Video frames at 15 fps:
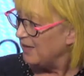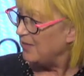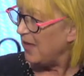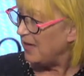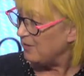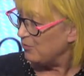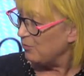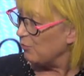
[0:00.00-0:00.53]

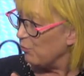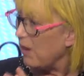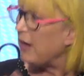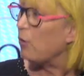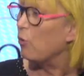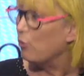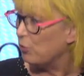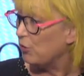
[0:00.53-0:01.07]
that
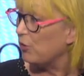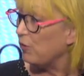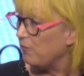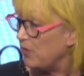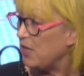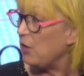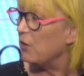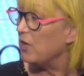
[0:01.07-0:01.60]
record of
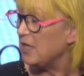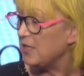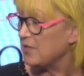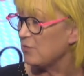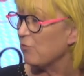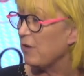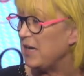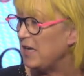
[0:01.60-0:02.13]
the
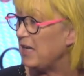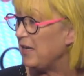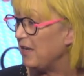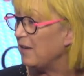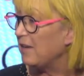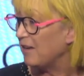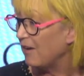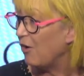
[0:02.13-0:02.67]
earliest
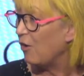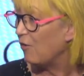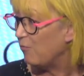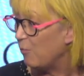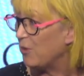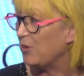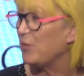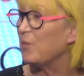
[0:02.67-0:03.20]
reading of
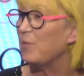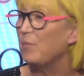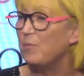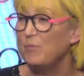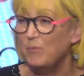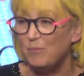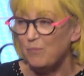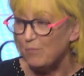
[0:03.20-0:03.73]
one of the
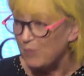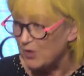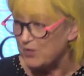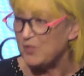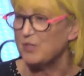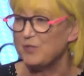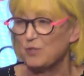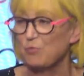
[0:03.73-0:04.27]

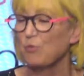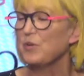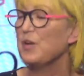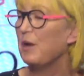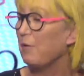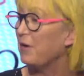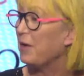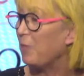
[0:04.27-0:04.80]
most
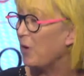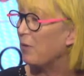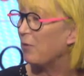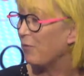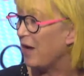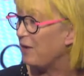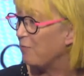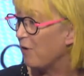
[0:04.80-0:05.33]
extraordinarily
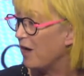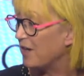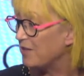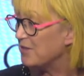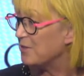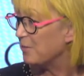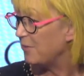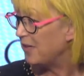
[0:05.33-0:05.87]
well-read
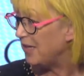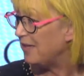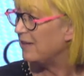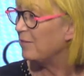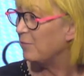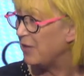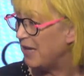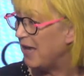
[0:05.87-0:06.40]
writers we, hmm.
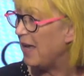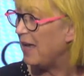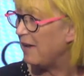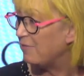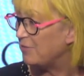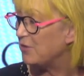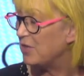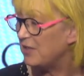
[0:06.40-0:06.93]
we
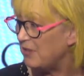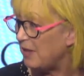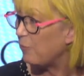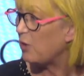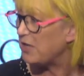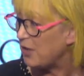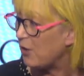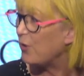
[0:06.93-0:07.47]
have that, that
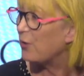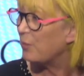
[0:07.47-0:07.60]
went home.